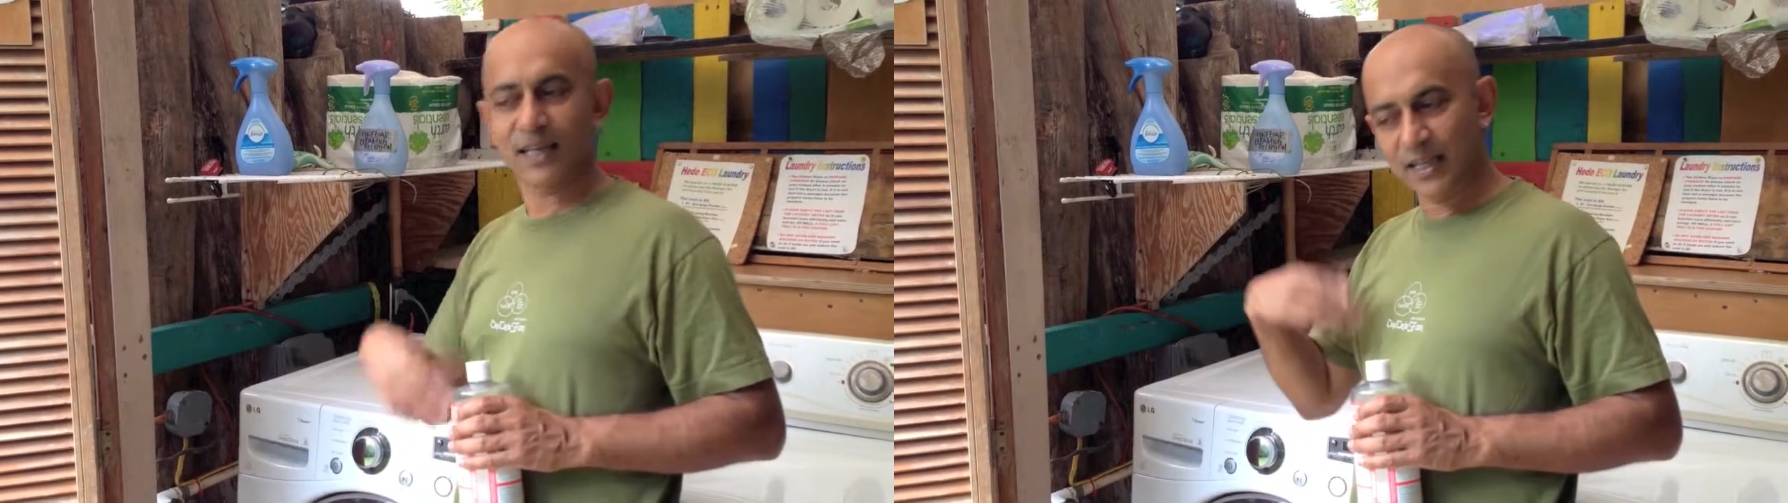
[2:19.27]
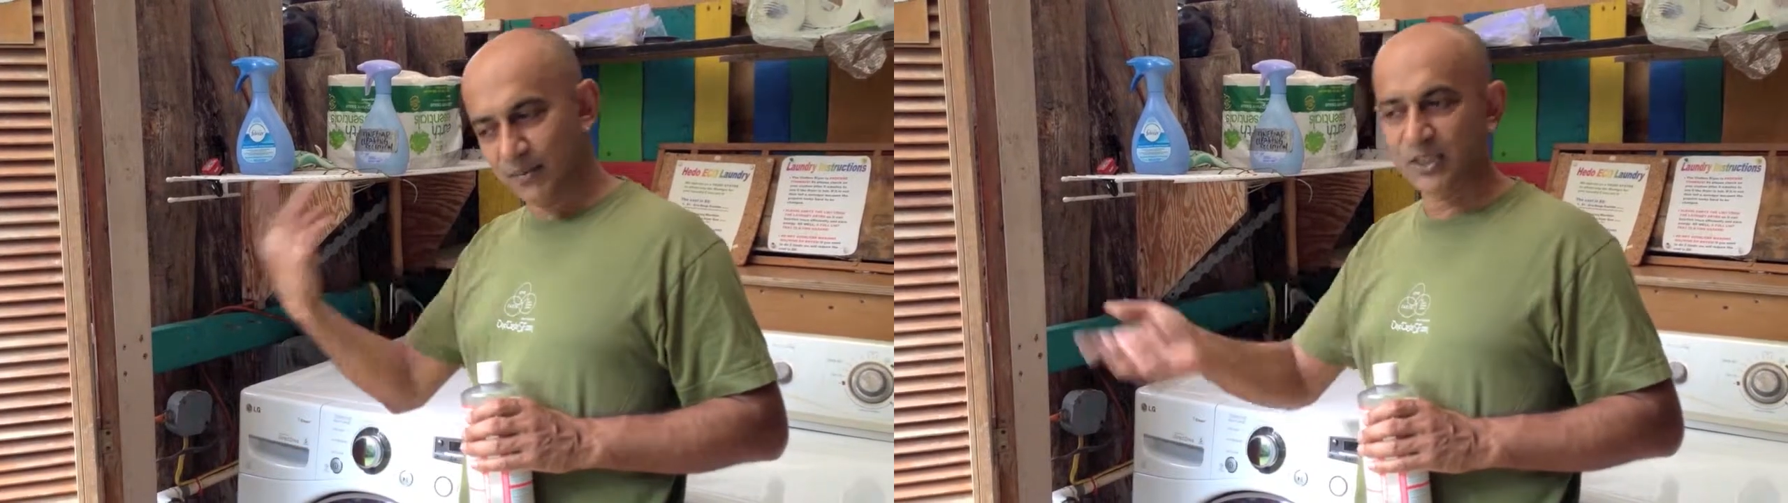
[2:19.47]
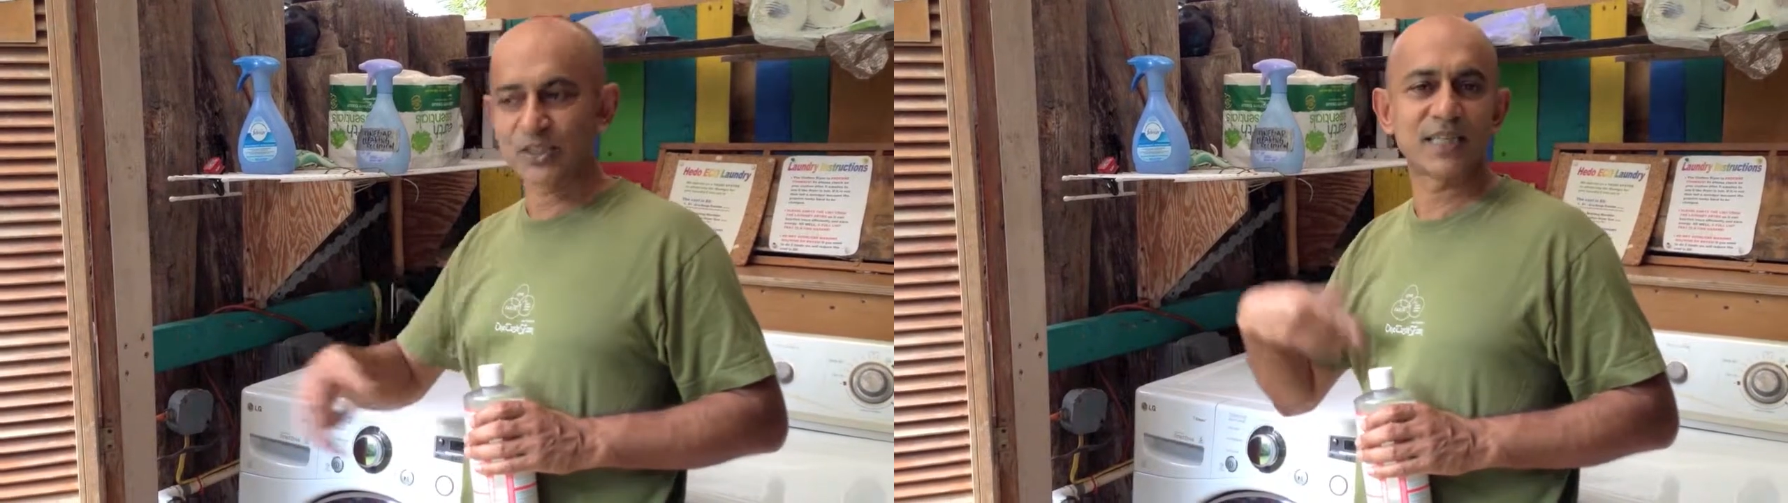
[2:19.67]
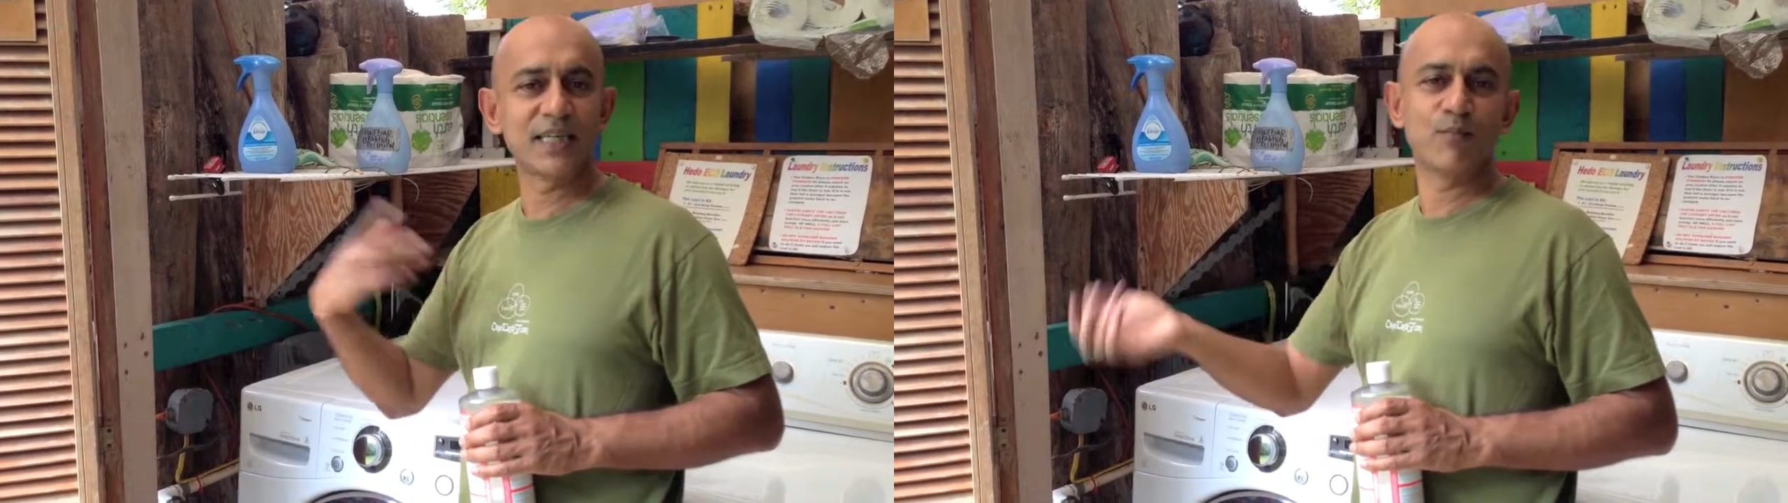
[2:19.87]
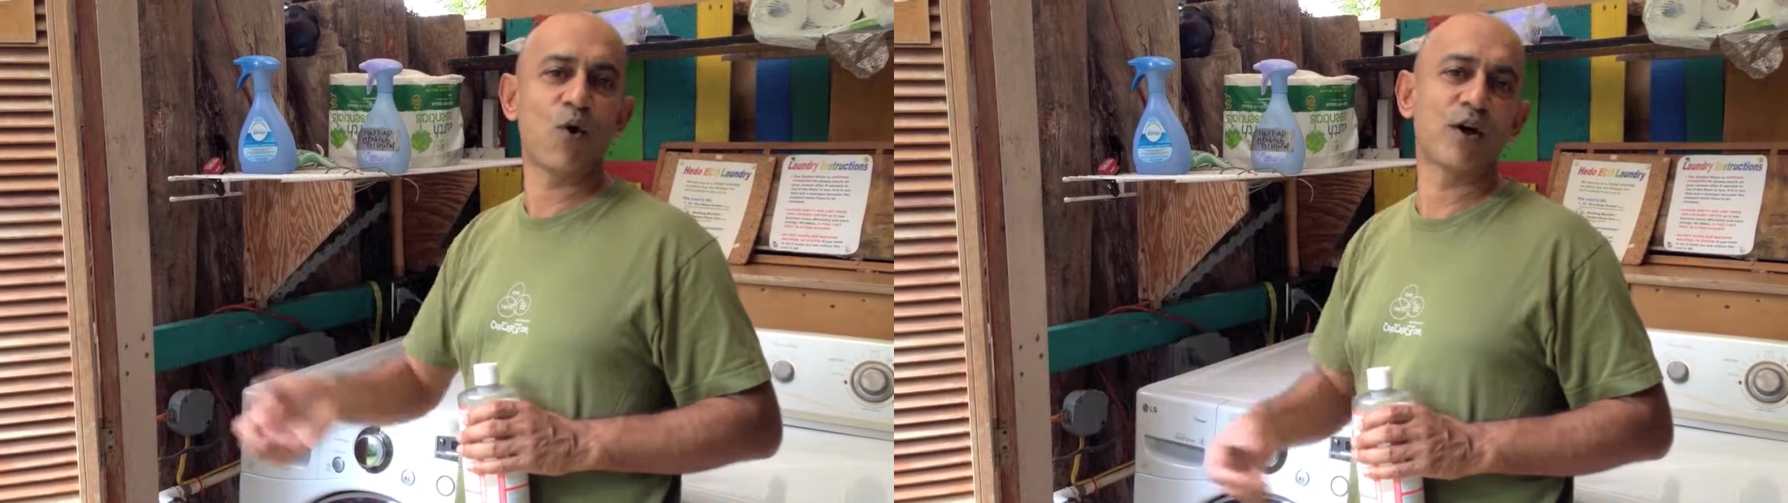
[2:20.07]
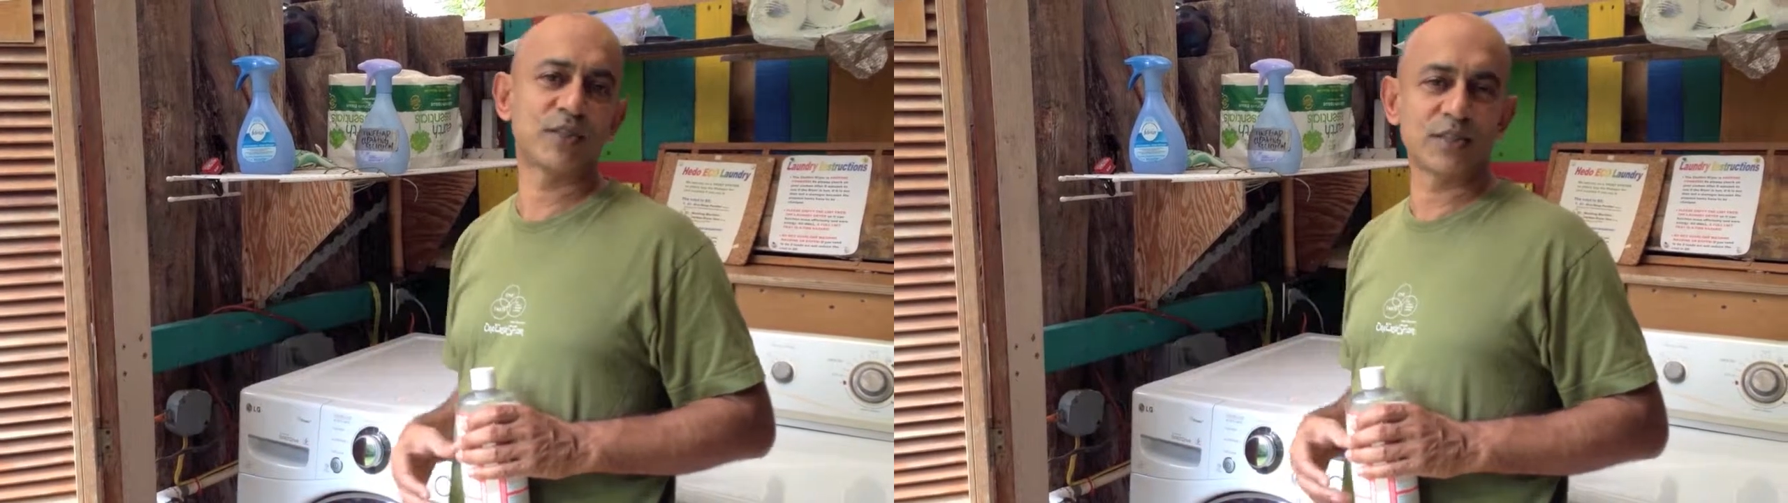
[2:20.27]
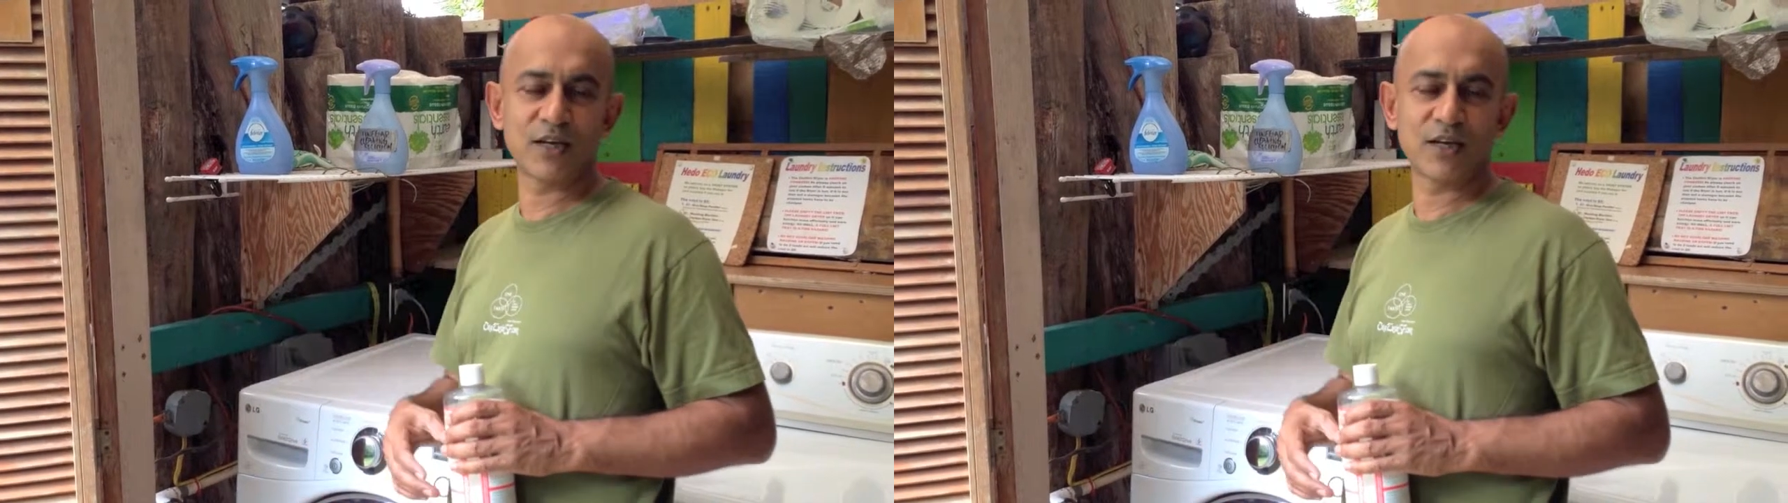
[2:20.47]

and then we just keep washing